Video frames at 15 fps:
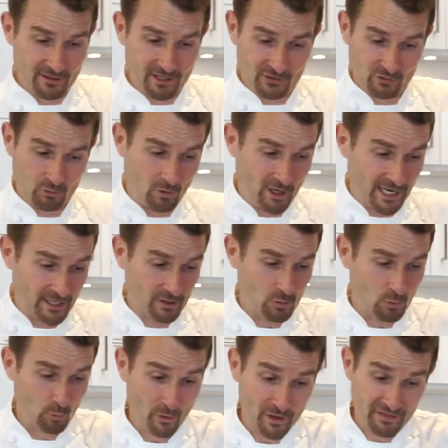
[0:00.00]
this
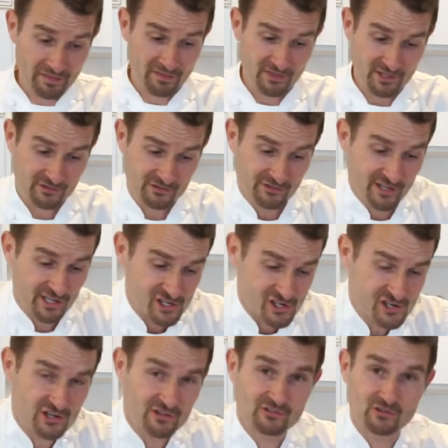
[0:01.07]
wine with this dish.
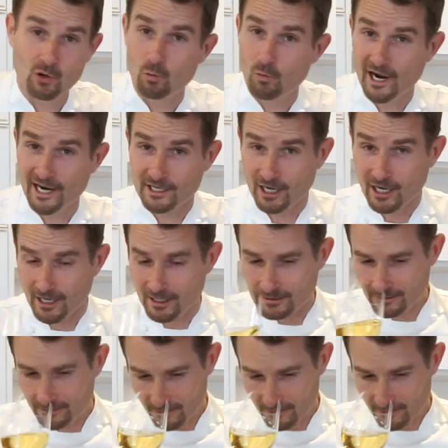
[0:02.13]
So why not